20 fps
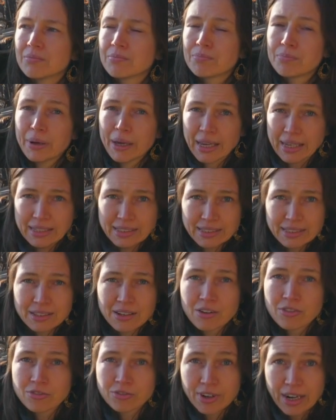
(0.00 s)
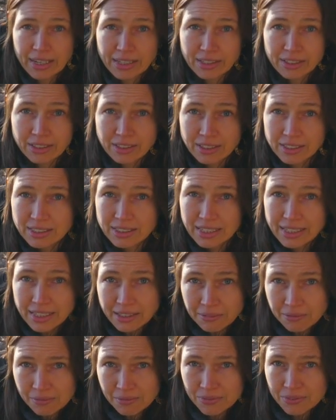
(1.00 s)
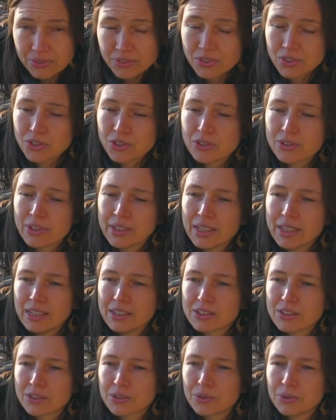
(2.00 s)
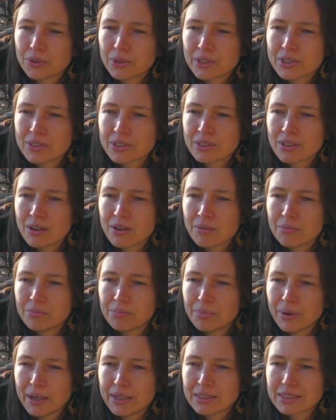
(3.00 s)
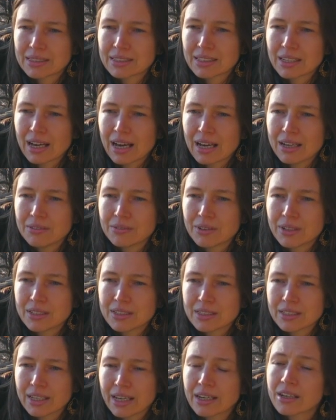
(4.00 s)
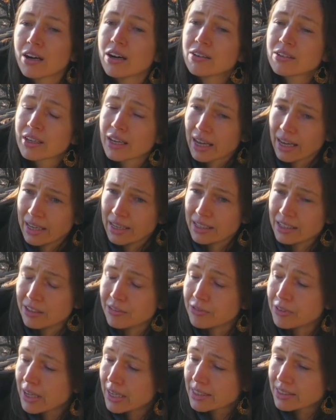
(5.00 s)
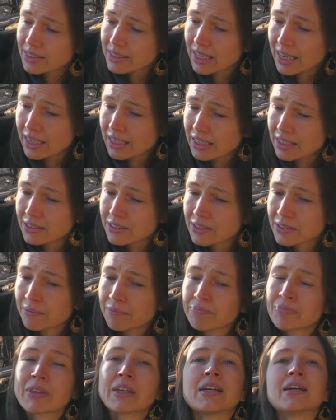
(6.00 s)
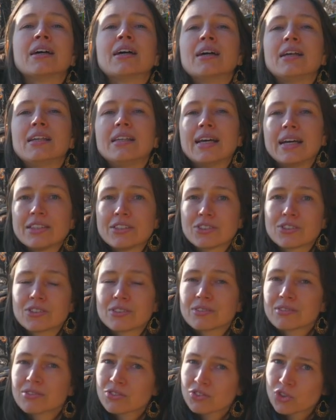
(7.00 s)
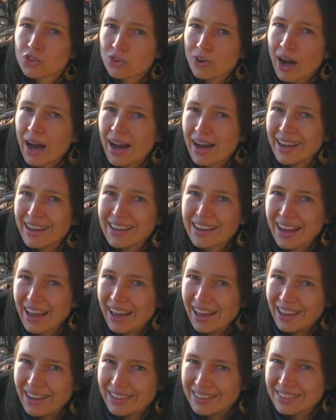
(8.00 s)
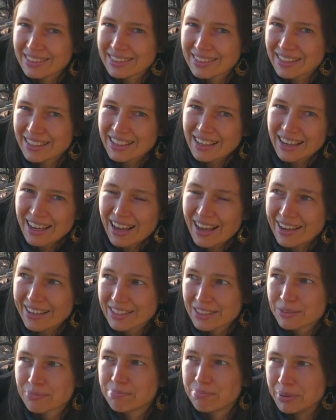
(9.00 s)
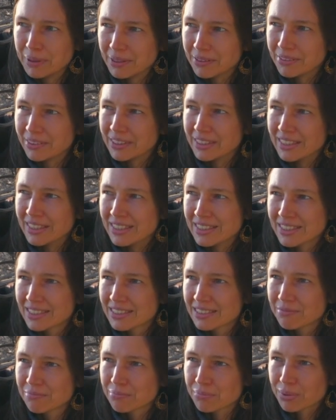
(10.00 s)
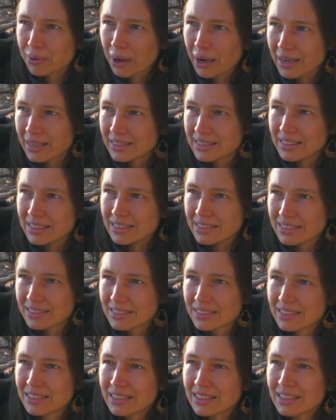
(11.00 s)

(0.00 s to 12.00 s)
pain regularly during intercourse, but I was like, okay, if they say this, let's try and experience, practice,